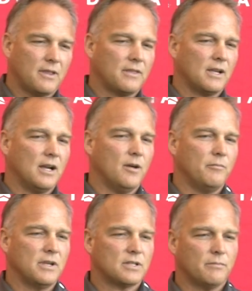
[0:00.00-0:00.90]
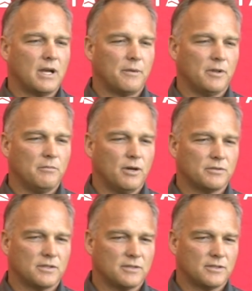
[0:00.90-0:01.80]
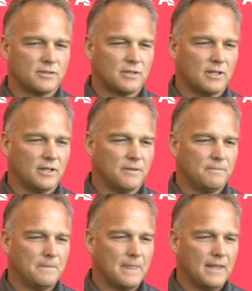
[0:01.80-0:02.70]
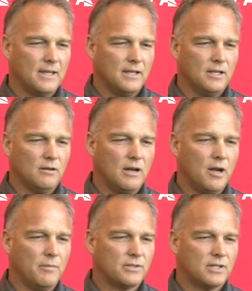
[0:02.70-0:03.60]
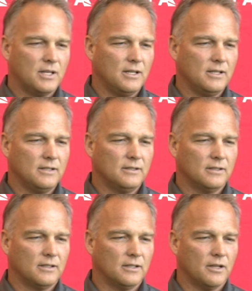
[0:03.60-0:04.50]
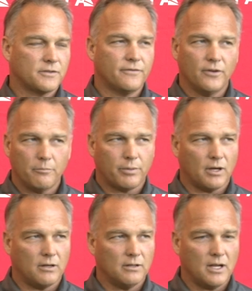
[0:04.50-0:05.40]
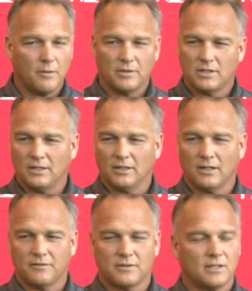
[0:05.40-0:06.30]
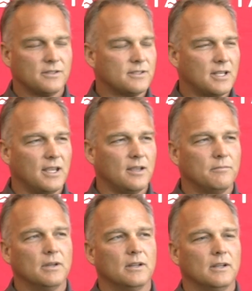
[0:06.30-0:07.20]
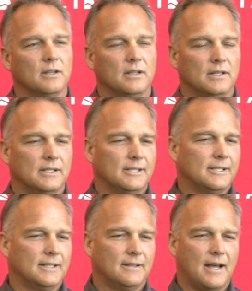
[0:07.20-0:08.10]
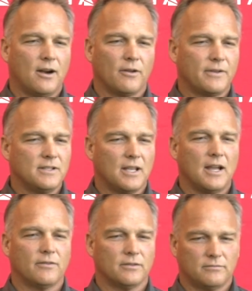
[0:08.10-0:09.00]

The thing I'll miss about him the most is just, you know, how much he loves football, how much he loves his team. I don't know if he's ever